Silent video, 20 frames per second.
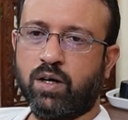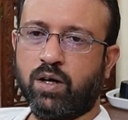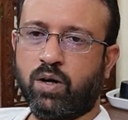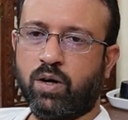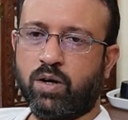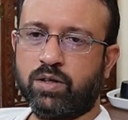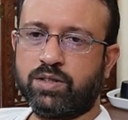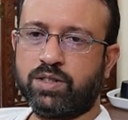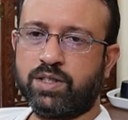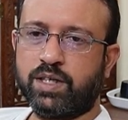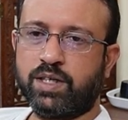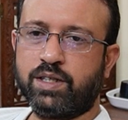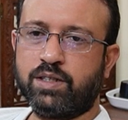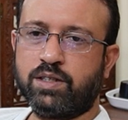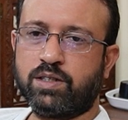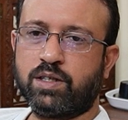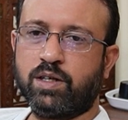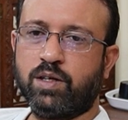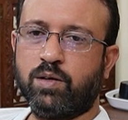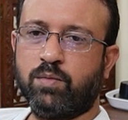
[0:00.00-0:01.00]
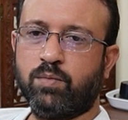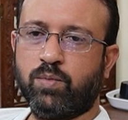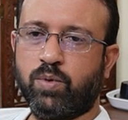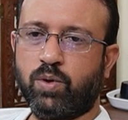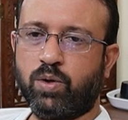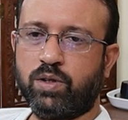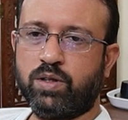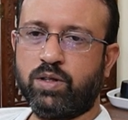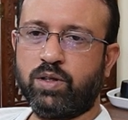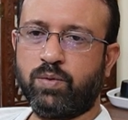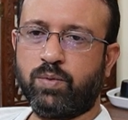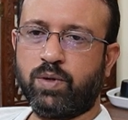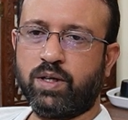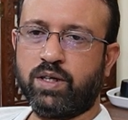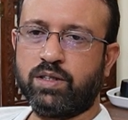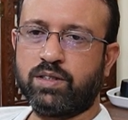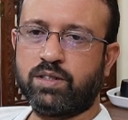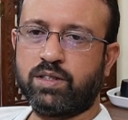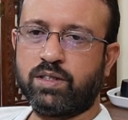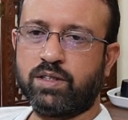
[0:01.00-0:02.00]
or since both the
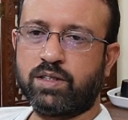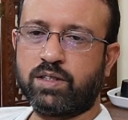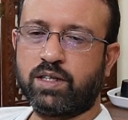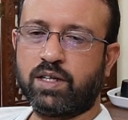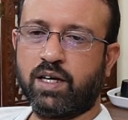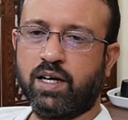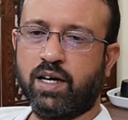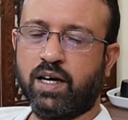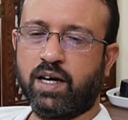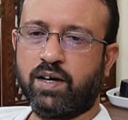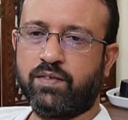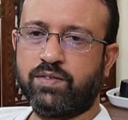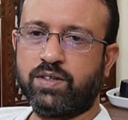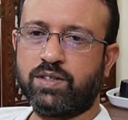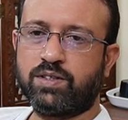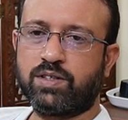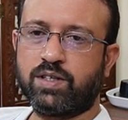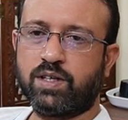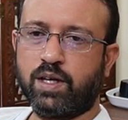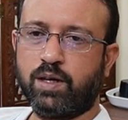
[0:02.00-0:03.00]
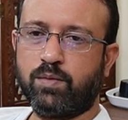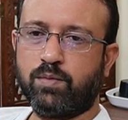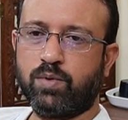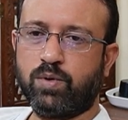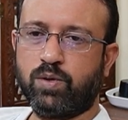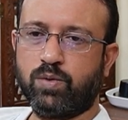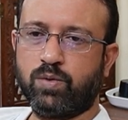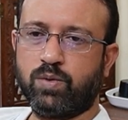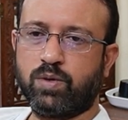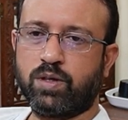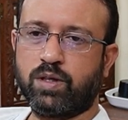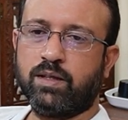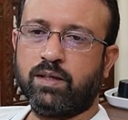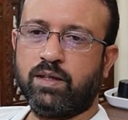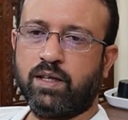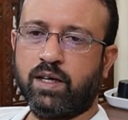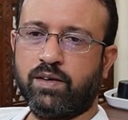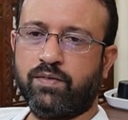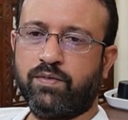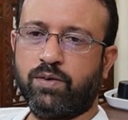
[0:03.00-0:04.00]
vertices have the same root,
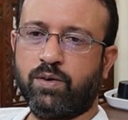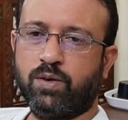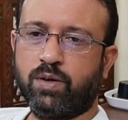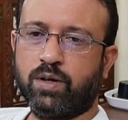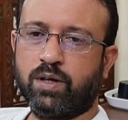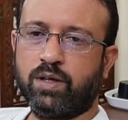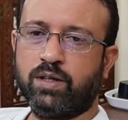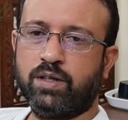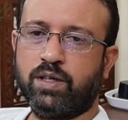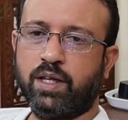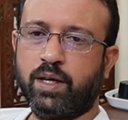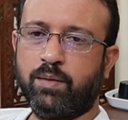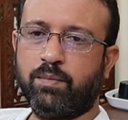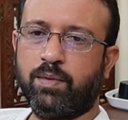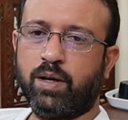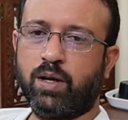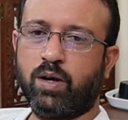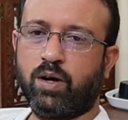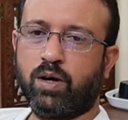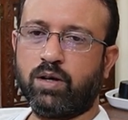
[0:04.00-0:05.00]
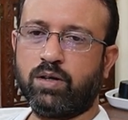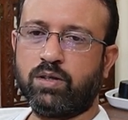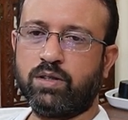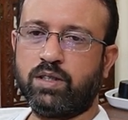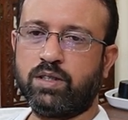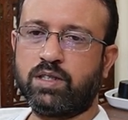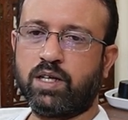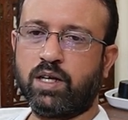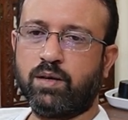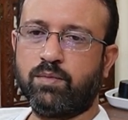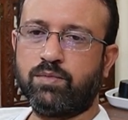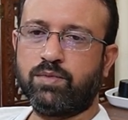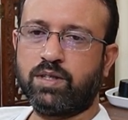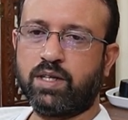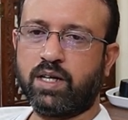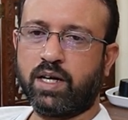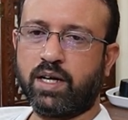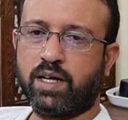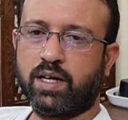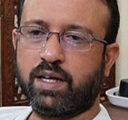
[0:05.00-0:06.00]
therefore they belong to the same
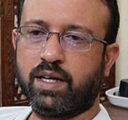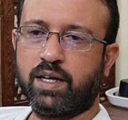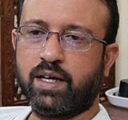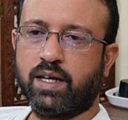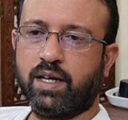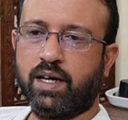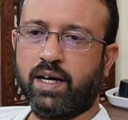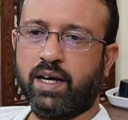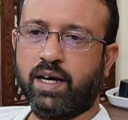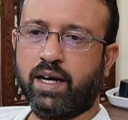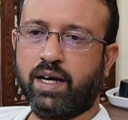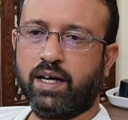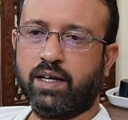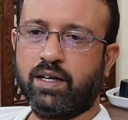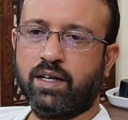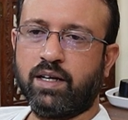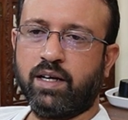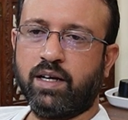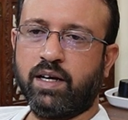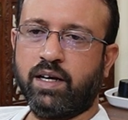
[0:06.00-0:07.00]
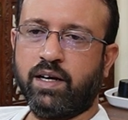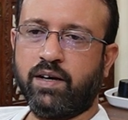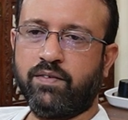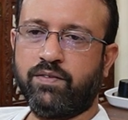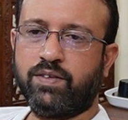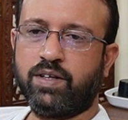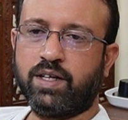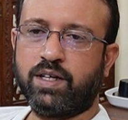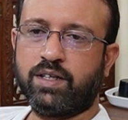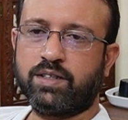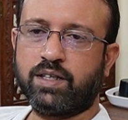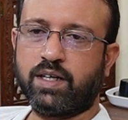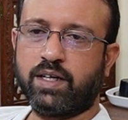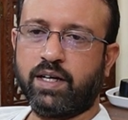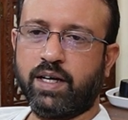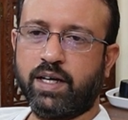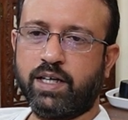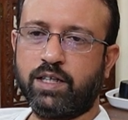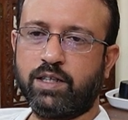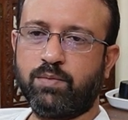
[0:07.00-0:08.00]
set. And if there is
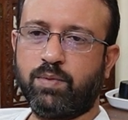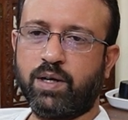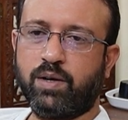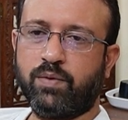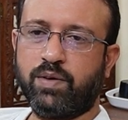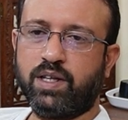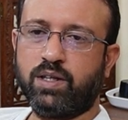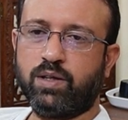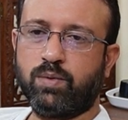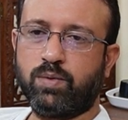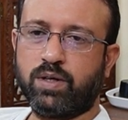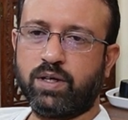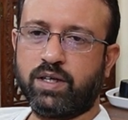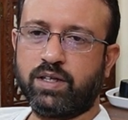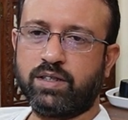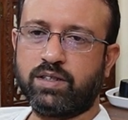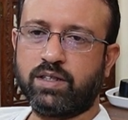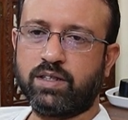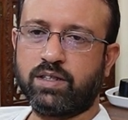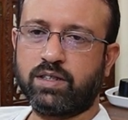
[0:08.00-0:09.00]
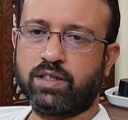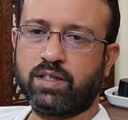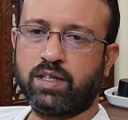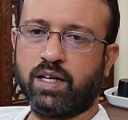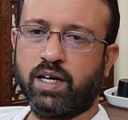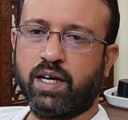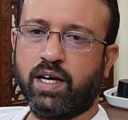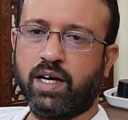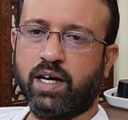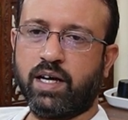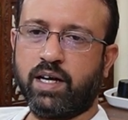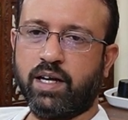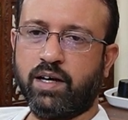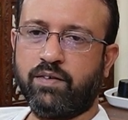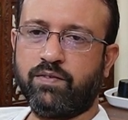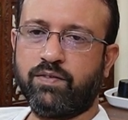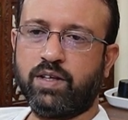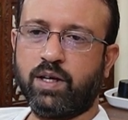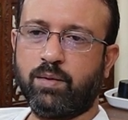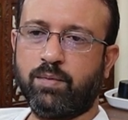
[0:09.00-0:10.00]
an edge between the vertices, and
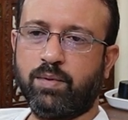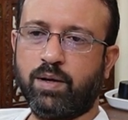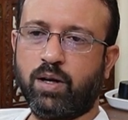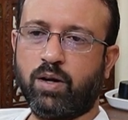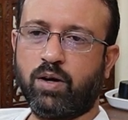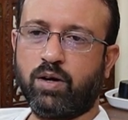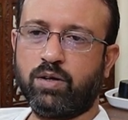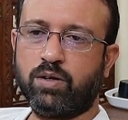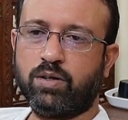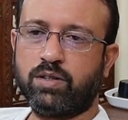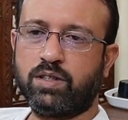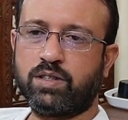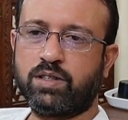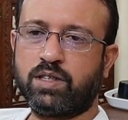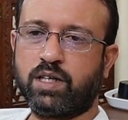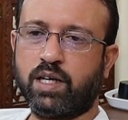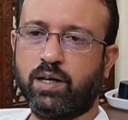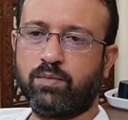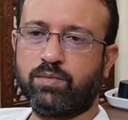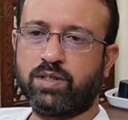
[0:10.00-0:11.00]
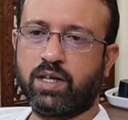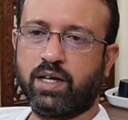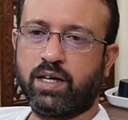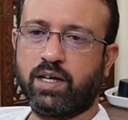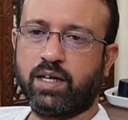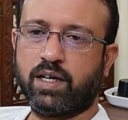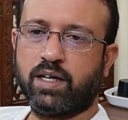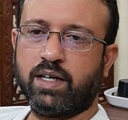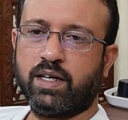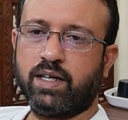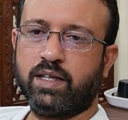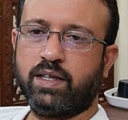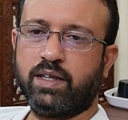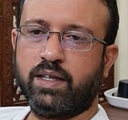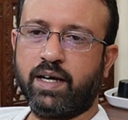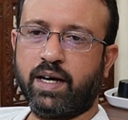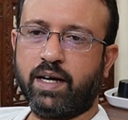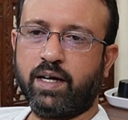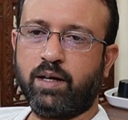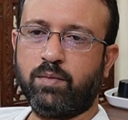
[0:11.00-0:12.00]
if they belong to the same set,
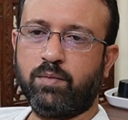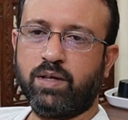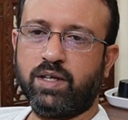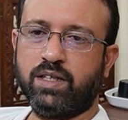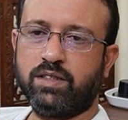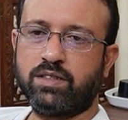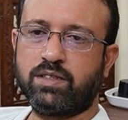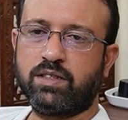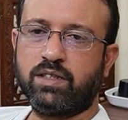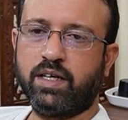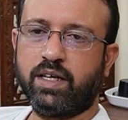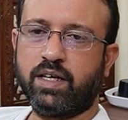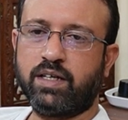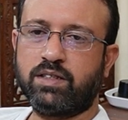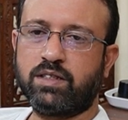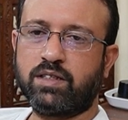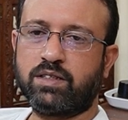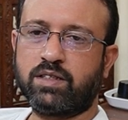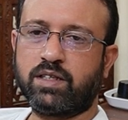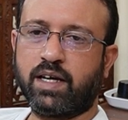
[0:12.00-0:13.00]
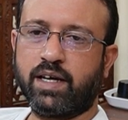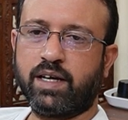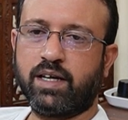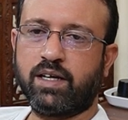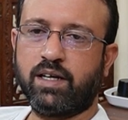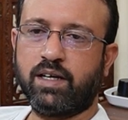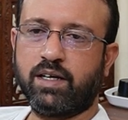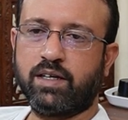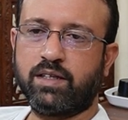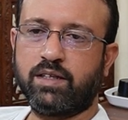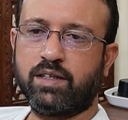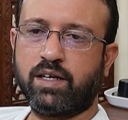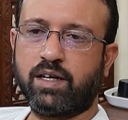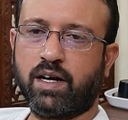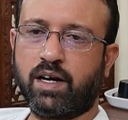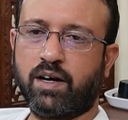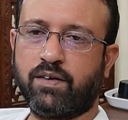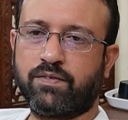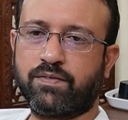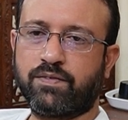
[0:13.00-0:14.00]
that means there is a cycle in the
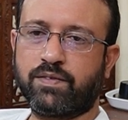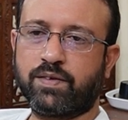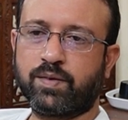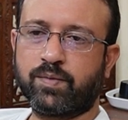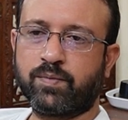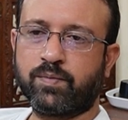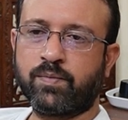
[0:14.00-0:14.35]
graph.